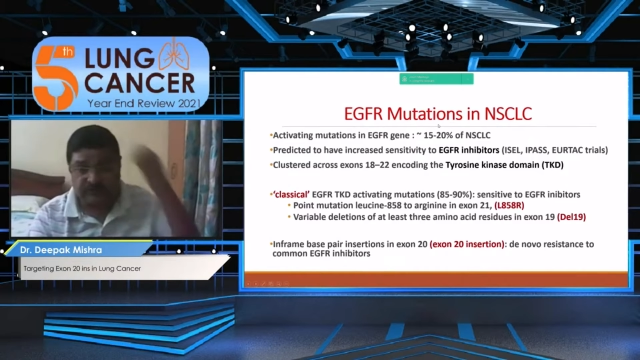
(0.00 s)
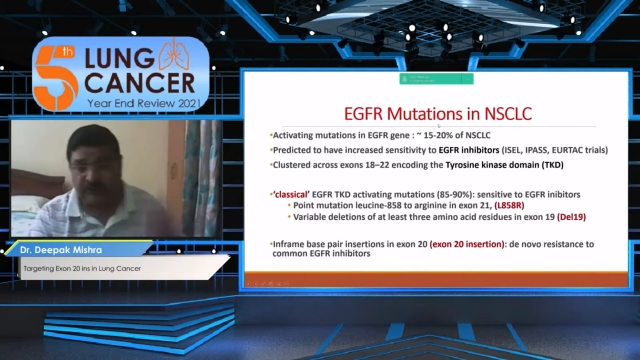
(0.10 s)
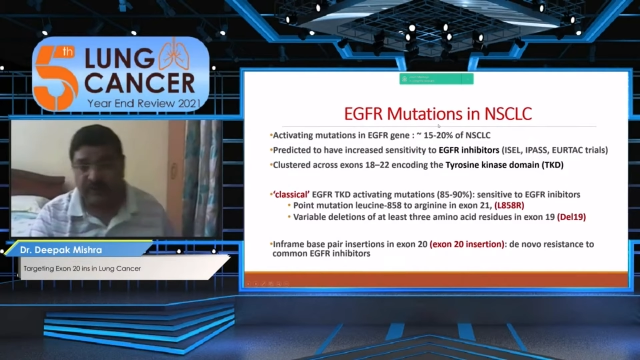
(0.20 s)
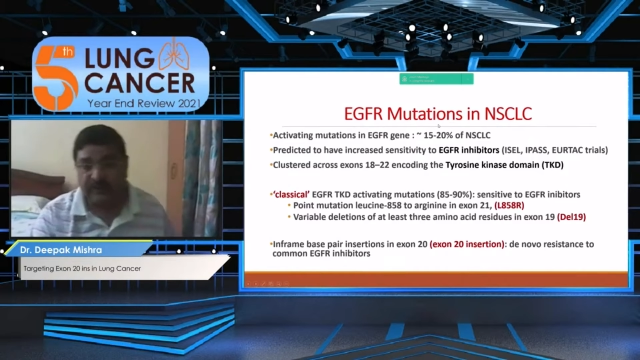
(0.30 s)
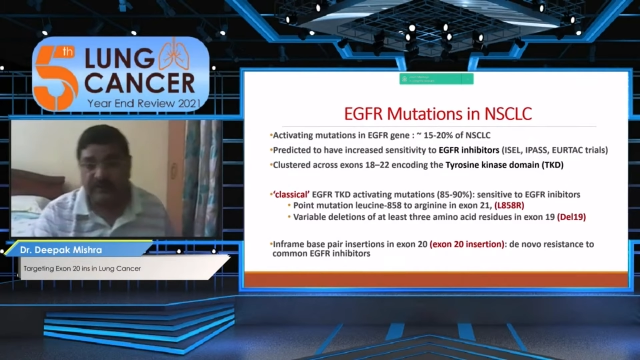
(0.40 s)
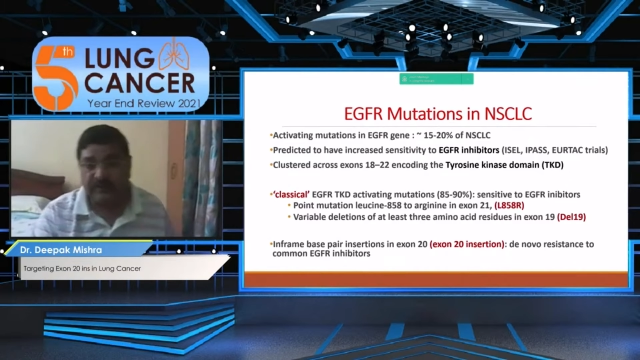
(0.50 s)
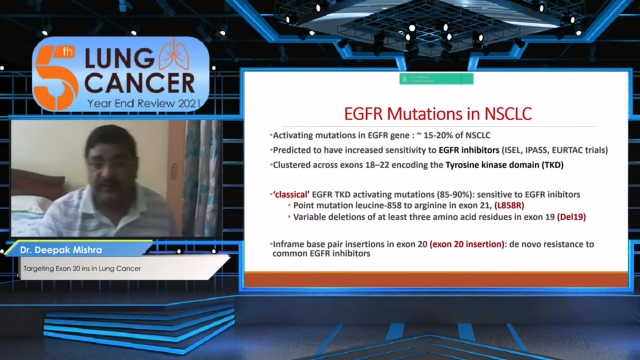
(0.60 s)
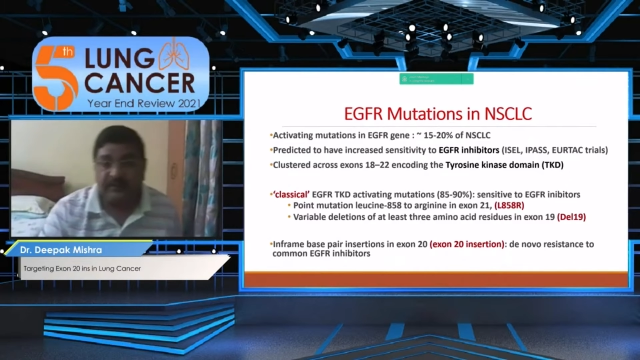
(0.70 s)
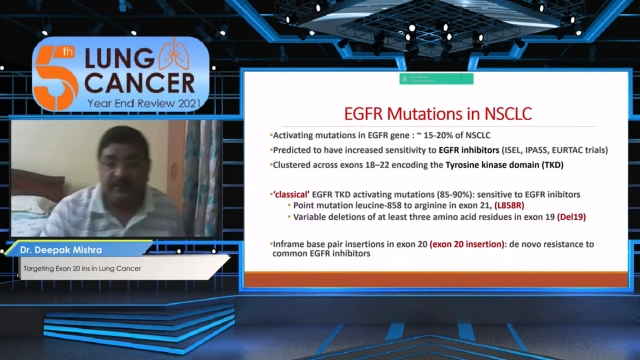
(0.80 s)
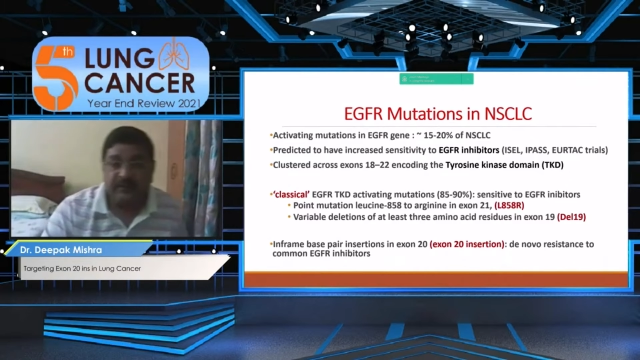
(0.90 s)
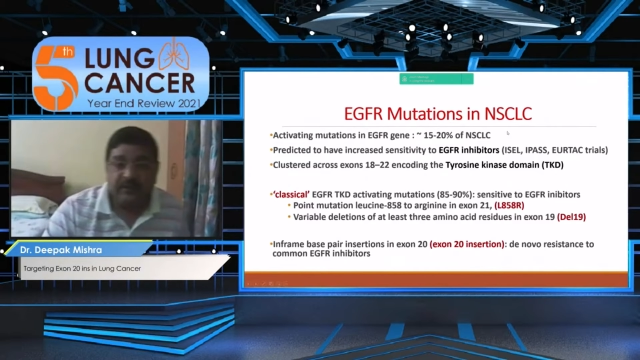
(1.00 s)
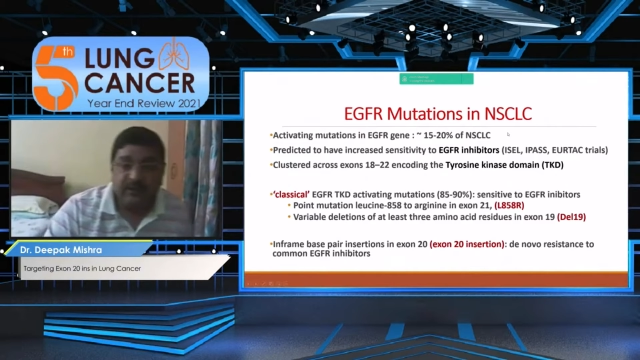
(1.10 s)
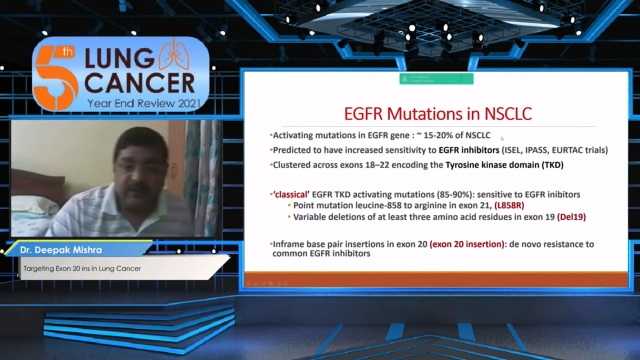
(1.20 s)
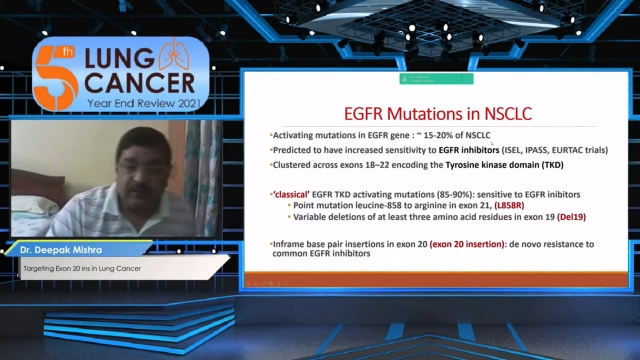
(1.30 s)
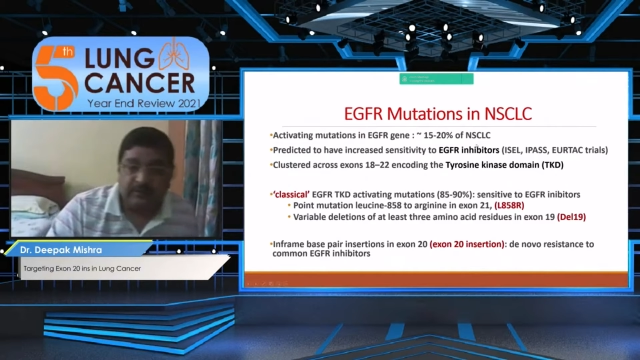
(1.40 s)
where the
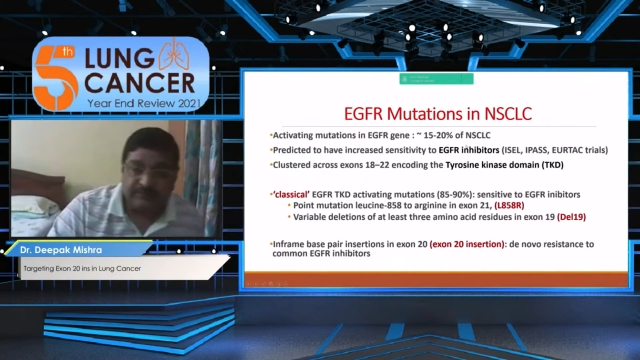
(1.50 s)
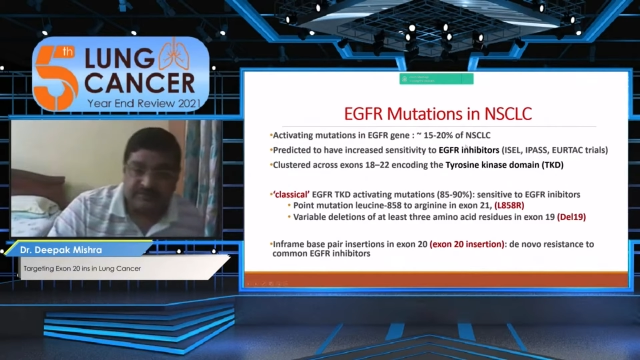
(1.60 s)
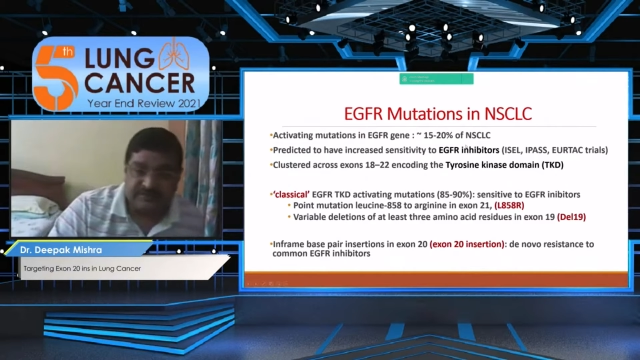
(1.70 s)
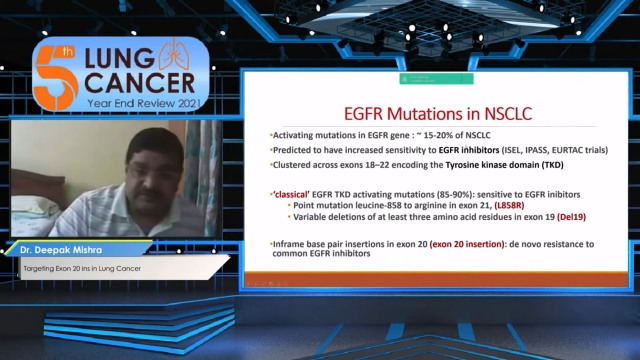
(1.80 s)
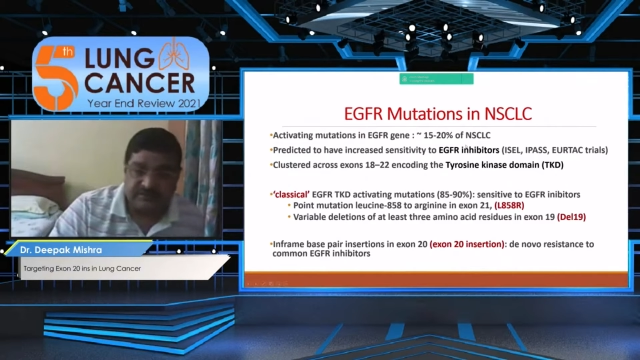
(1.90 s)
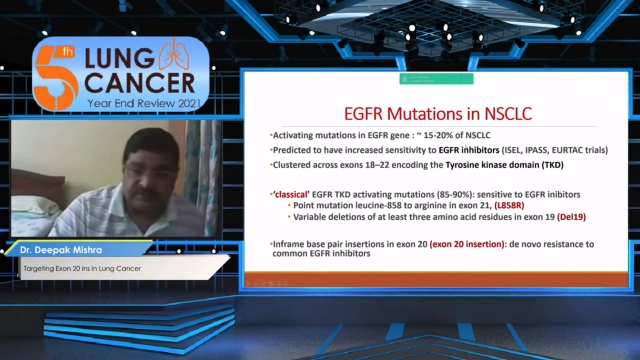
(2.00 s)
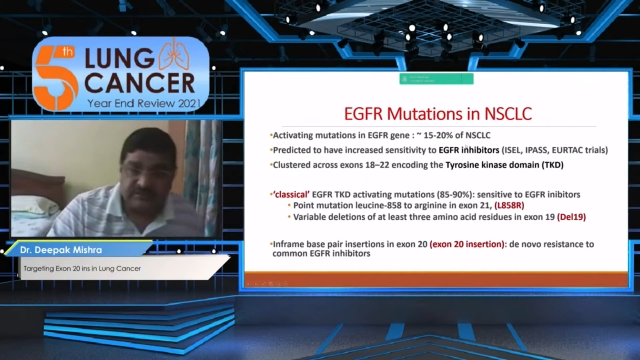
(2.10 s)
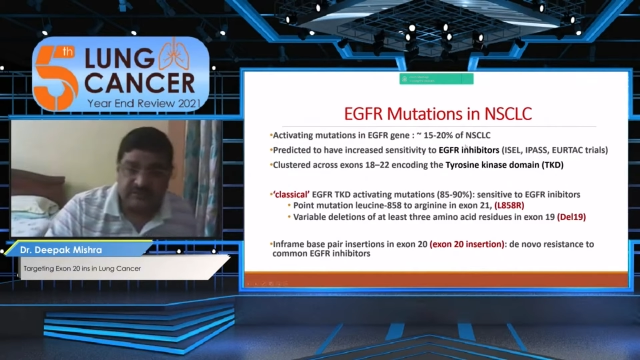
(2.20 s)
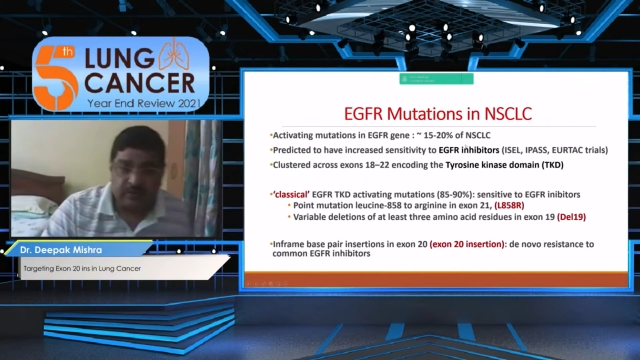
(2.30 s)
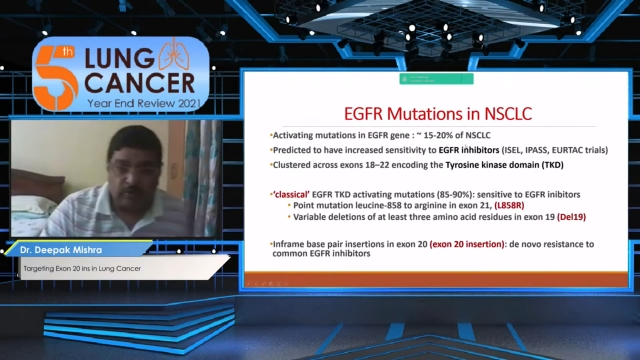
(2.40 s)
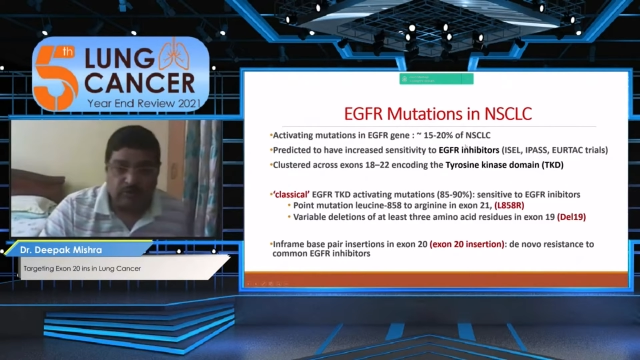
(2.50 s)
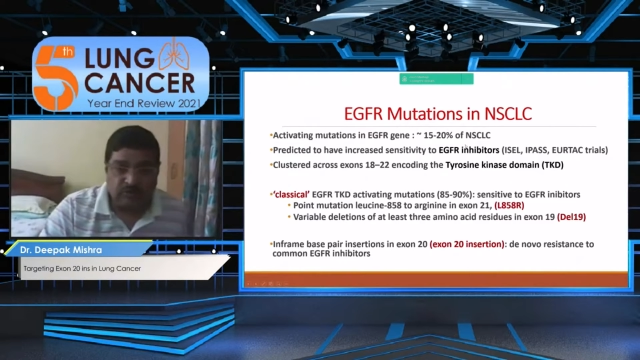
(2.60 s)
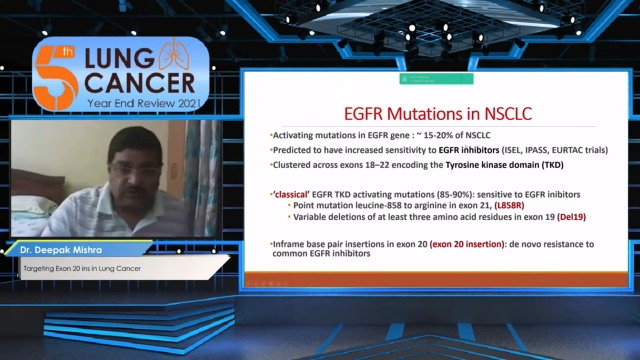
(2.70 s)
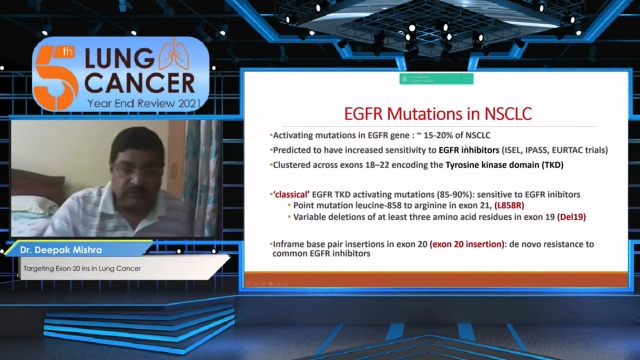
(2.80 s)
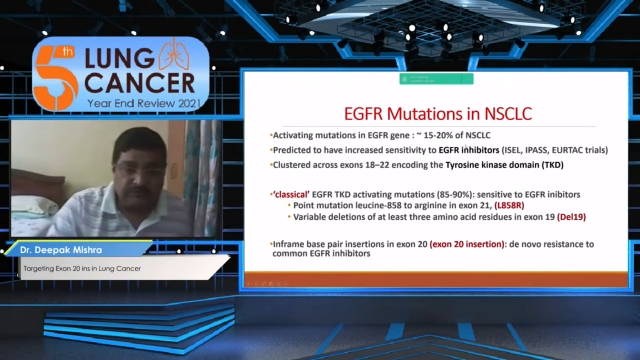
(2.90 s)
percentage is around
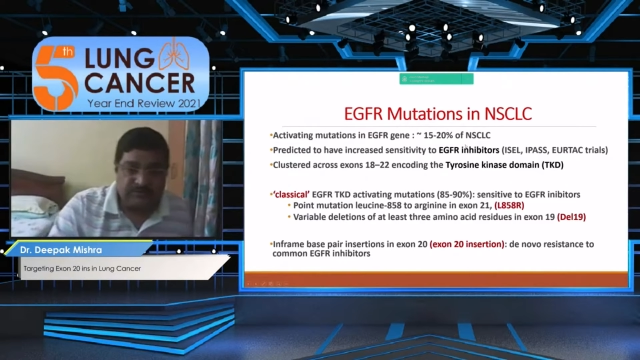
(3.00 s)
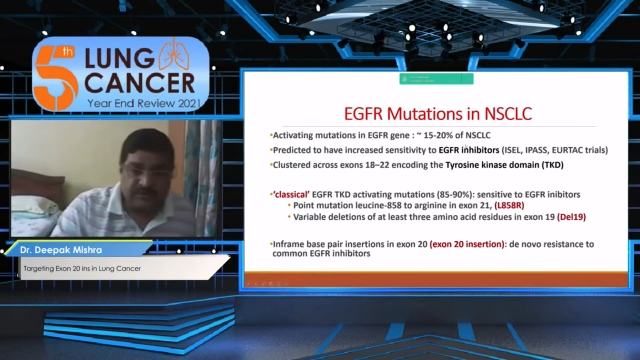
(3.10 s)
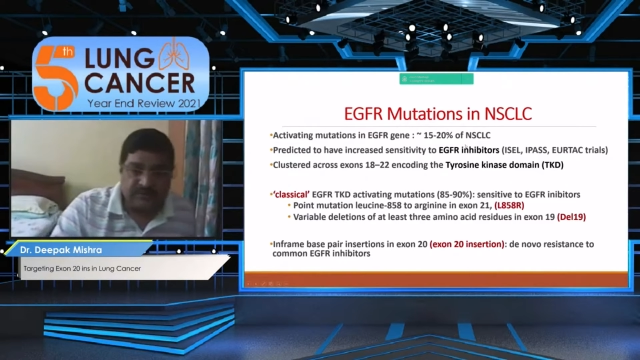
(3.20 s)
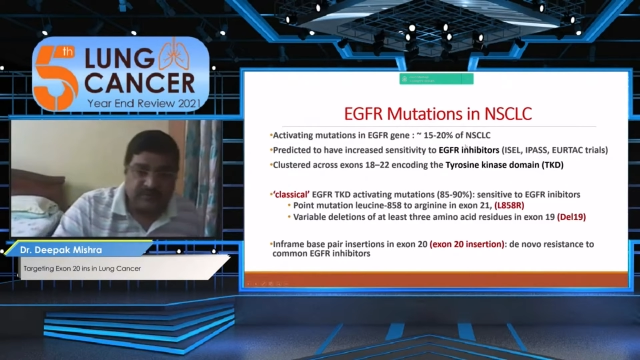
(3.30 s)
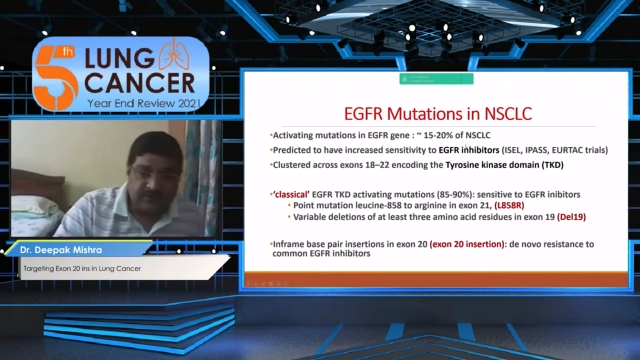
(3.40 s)
30%,